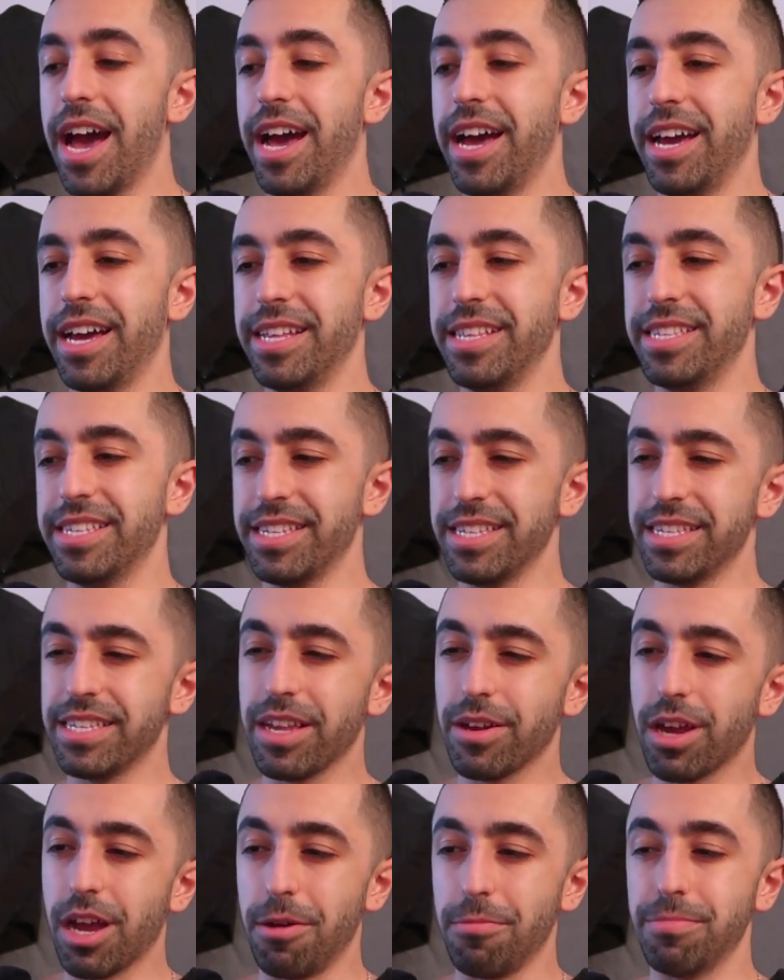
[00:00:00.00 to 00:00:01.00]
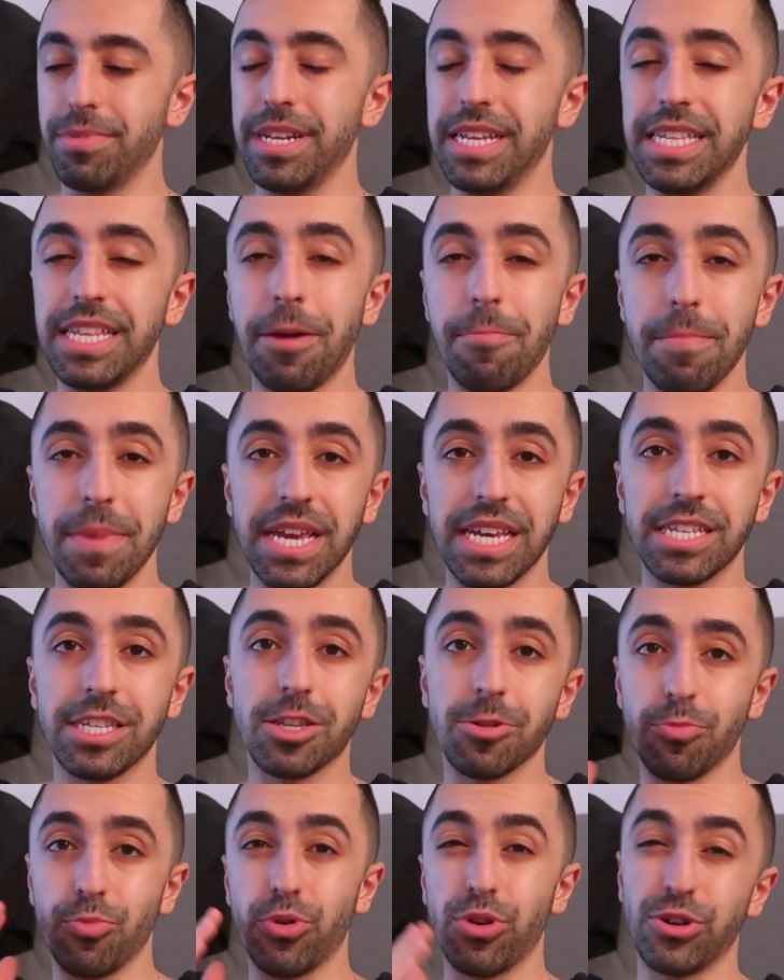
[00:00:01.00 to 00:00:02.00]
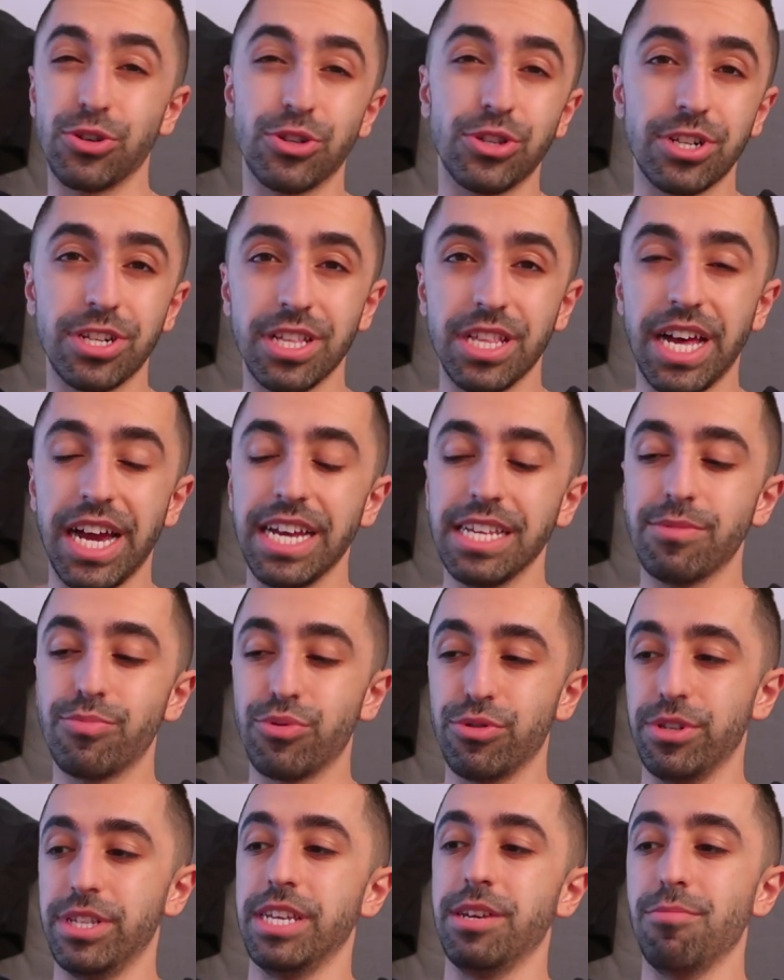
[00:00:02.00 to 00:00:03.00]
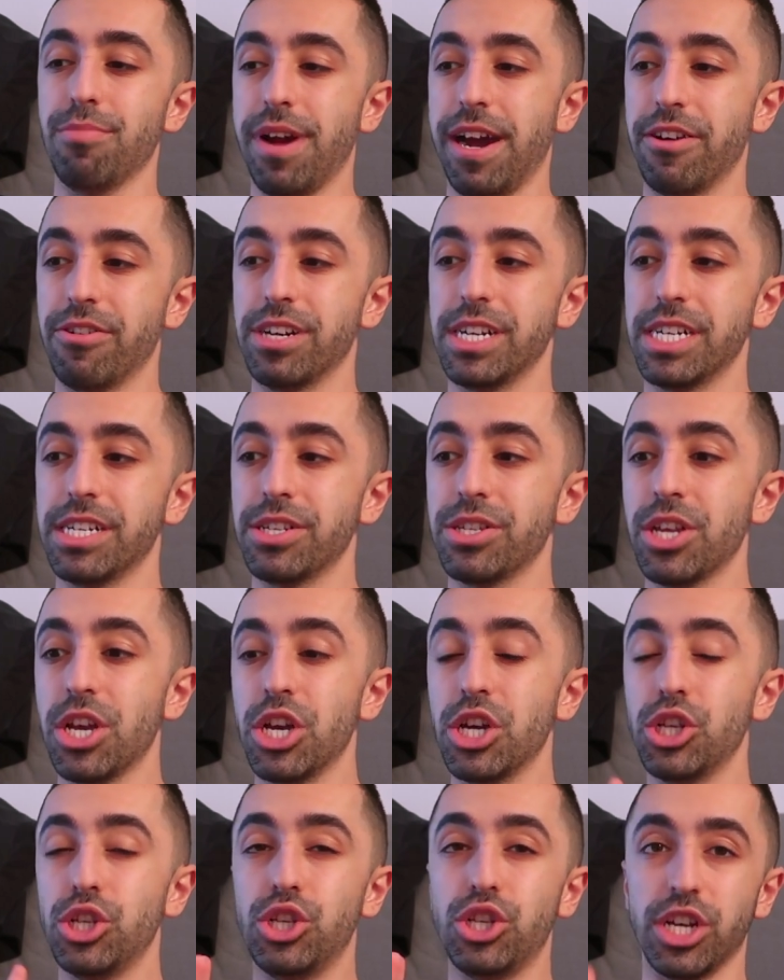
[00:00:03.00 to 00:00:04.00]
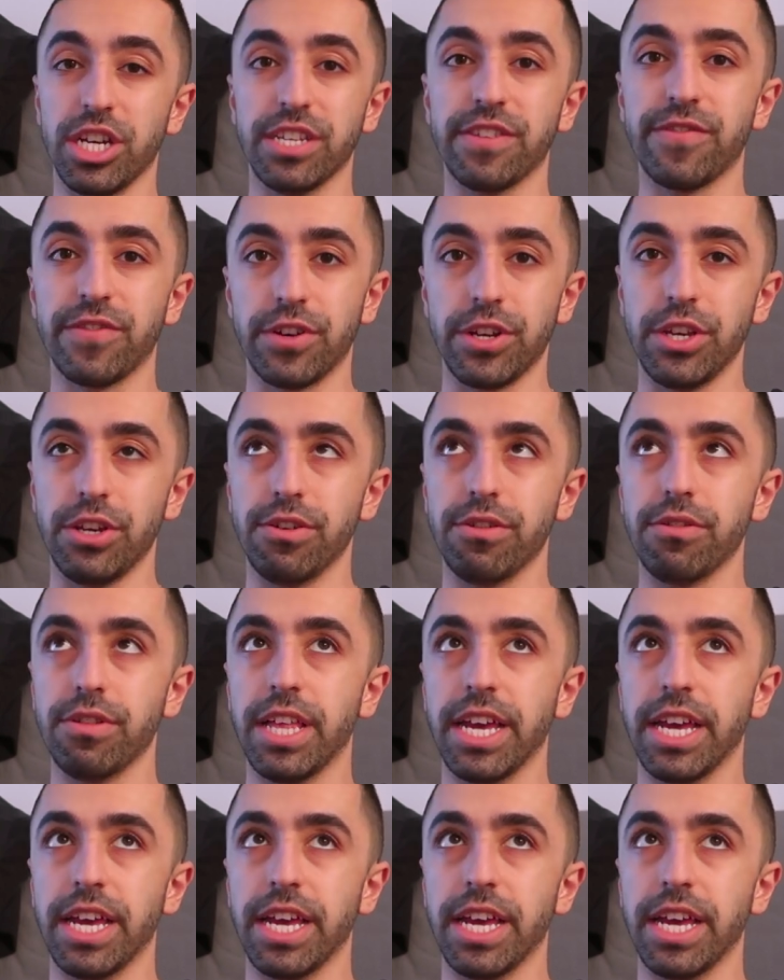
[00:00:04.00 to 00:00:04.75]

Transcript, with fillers: Uh, this is the company that makes the personalized protein powders just for you,